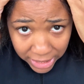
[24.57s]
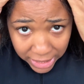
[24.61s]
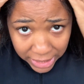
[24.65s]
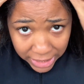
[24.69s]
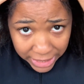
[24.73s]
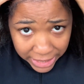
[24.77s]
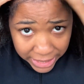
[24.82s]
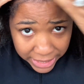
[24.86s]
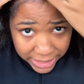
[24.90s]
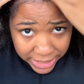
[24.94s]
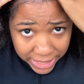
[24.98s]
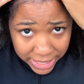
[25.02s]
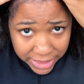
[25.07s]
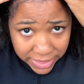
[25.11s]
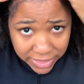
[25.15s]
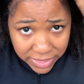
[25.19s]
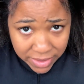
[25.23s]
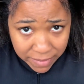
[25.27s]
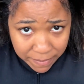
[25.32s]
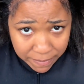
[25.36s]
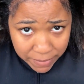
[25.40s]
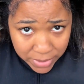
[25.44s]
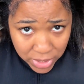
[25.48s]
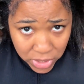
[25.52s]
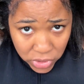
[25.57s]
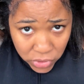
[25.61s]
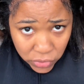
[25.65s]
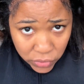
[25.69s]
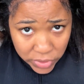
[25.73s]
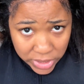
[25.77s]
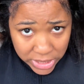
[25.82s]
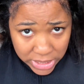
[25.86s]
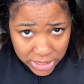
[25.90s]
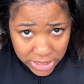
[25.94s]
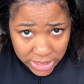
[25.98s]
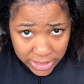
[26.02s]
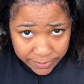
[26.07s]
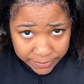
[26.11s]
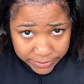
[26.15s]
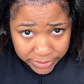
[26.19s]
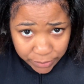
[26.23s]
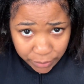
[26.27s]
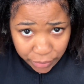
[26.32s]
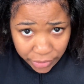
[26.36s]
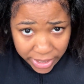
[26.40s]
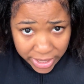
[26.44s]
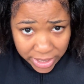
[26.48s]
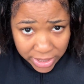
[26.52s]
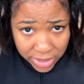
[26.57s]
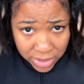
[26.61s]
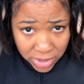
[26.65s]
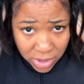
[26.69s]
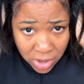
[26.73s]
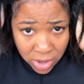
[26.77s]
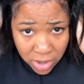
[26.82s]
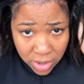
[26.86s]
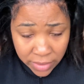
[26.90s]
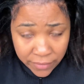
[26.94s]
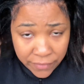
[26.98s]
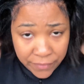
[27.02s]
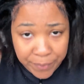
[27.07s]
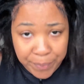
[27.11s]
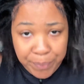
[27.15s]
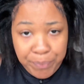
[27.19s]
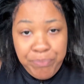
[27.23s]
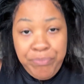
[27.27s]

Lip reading: and in the middle it keeps breaking off.